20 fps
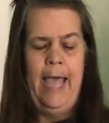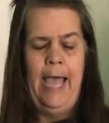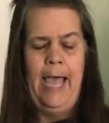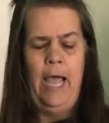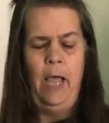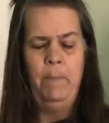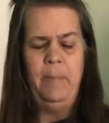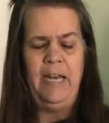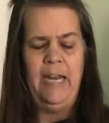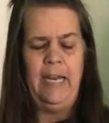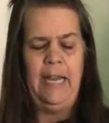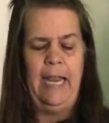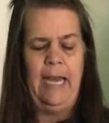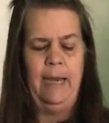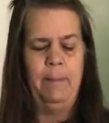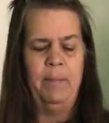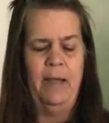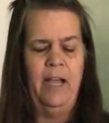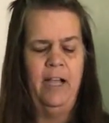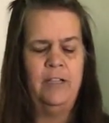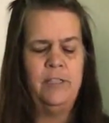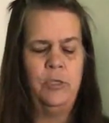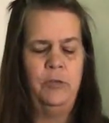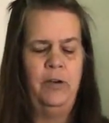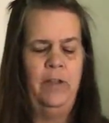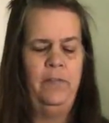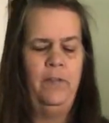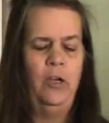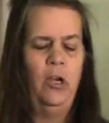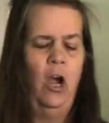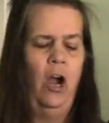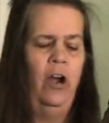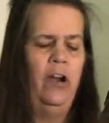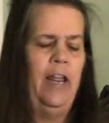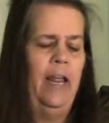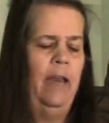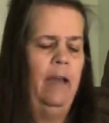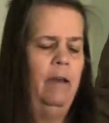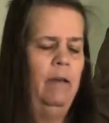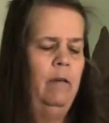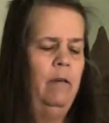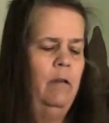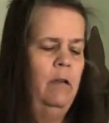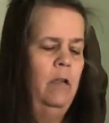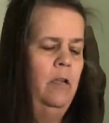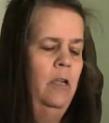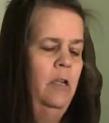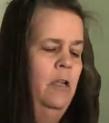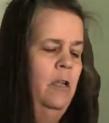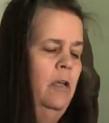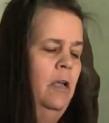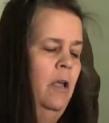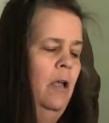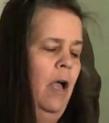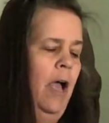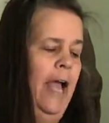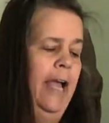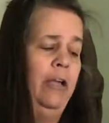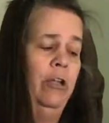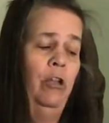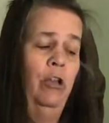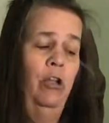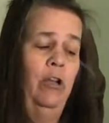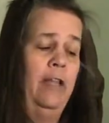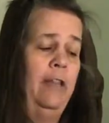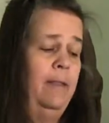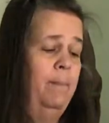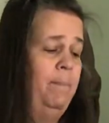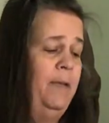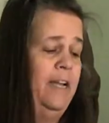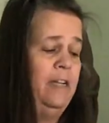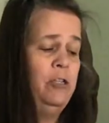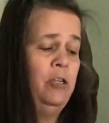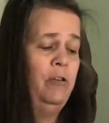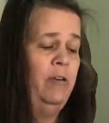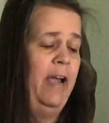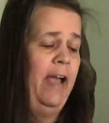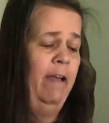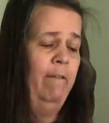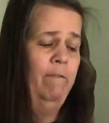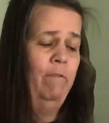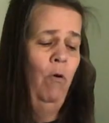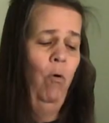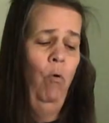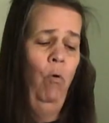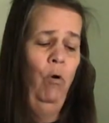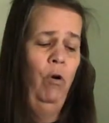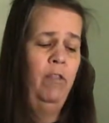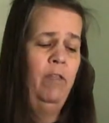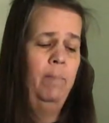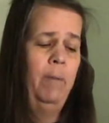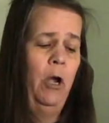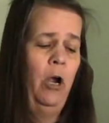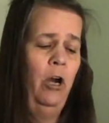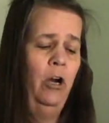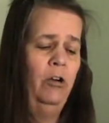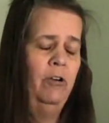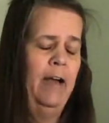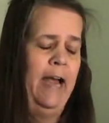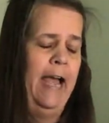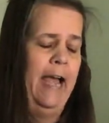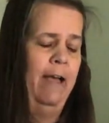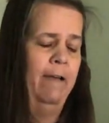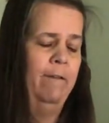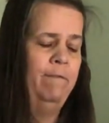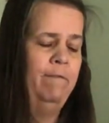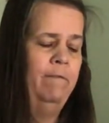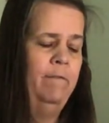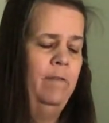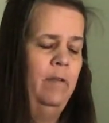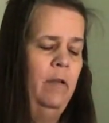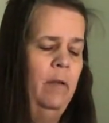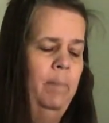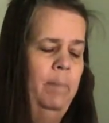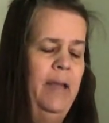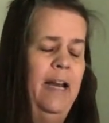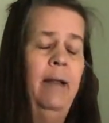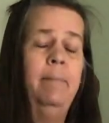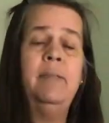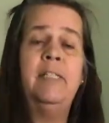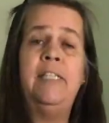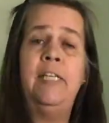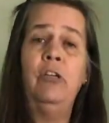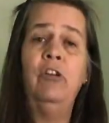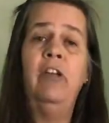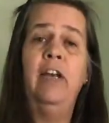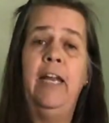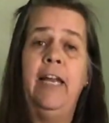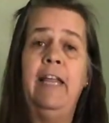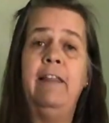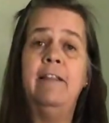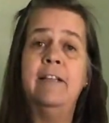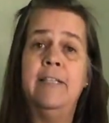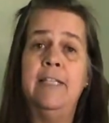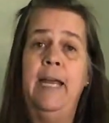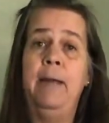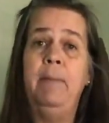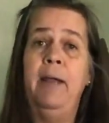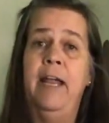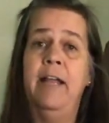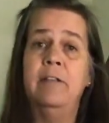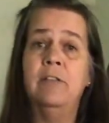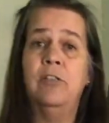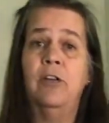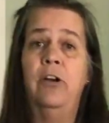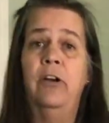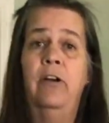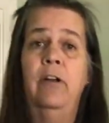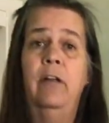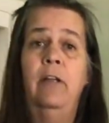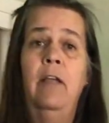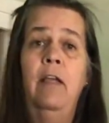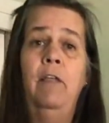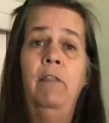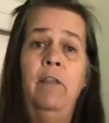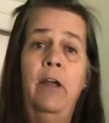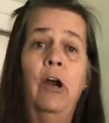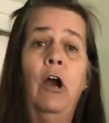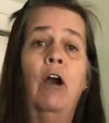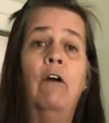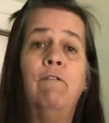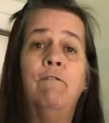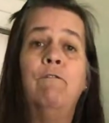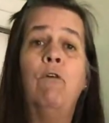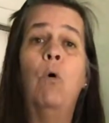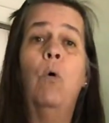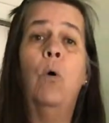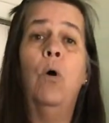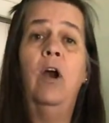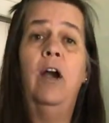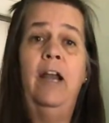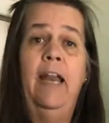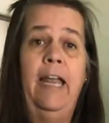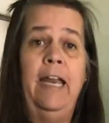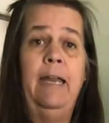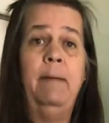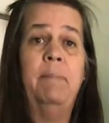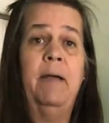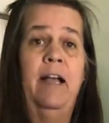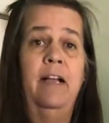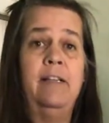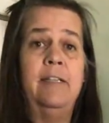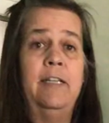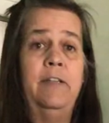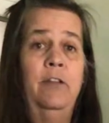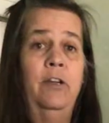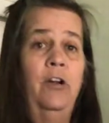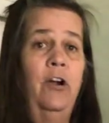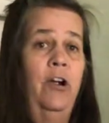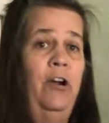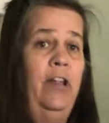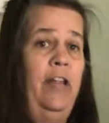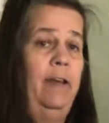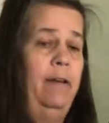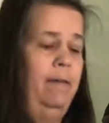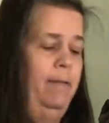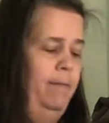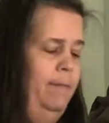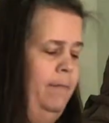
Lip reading: How many ladybugs are in the garden? I could look at the pictograph or the bar graph, but I'm still going to get the same answer. There are 4 ladybugs in the garden.